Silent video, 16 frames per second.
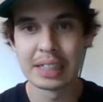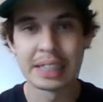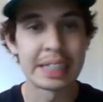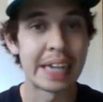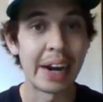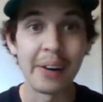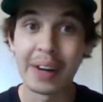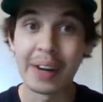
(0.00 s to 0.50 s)

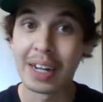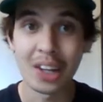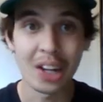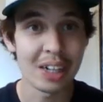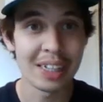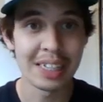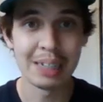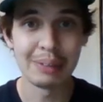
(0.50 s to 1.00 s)
scaring a
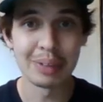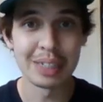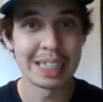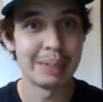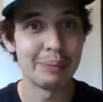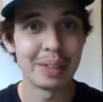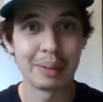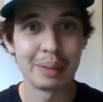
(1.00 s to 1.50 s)
lot of teams,
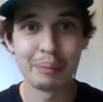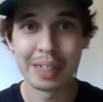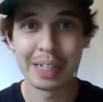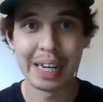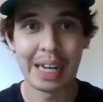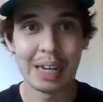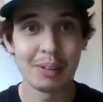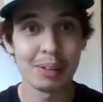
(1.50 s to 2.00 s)
keeping them
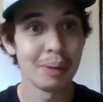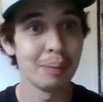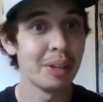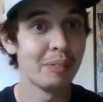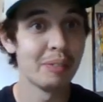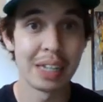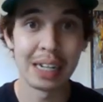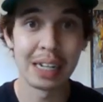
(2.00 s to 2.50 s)
in games,
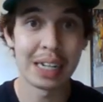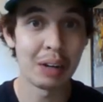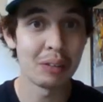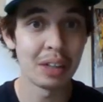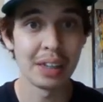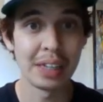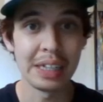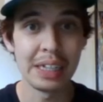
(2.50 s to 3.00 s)
maybe even getting
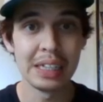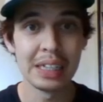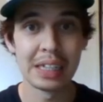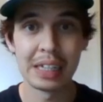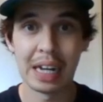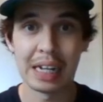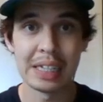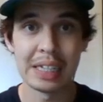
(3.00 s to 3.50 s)
out to leads,
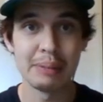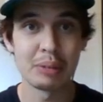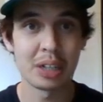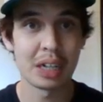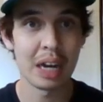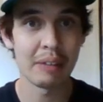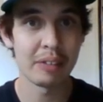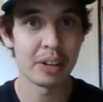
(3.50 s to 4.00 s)
and
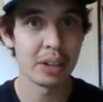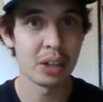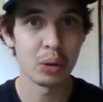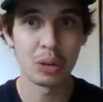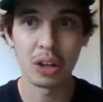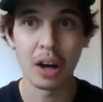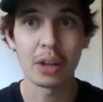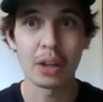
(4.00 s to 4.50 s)
teams are going to have
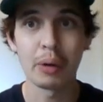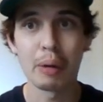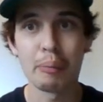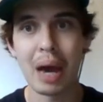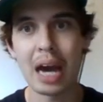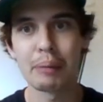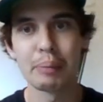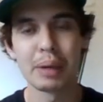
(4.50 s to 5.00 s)
to, claw their way
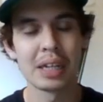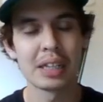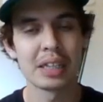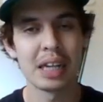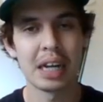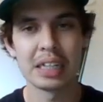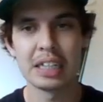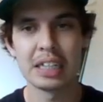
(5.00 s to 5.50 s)
back
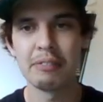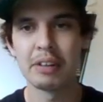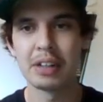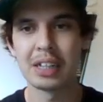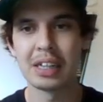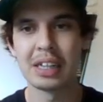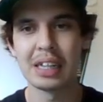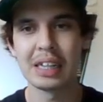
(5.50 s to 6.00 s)
because of that
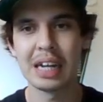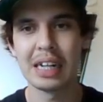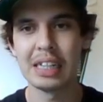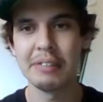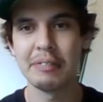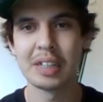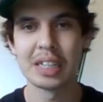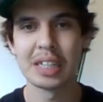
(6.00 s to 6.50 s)
defense. I think
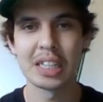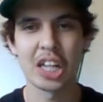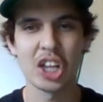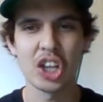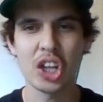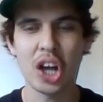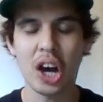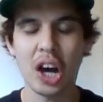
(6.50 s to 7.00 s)
that defense has a
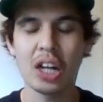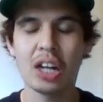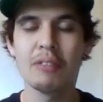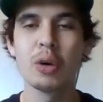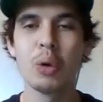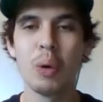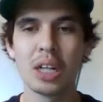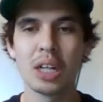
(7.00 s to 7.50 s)
lot
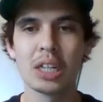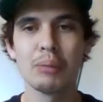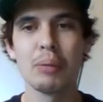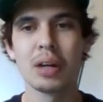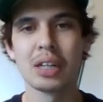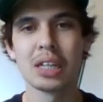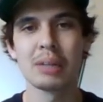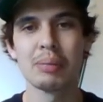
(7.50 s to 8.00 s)
of
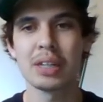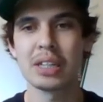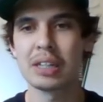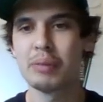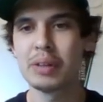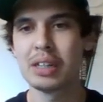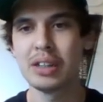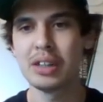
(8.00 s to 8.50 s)
question marks,
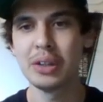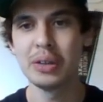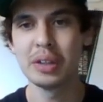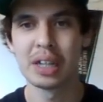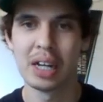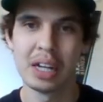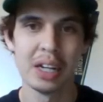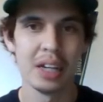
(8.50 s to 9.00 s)
especially when you
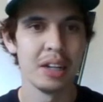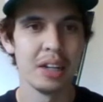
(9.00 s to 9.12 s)
lose,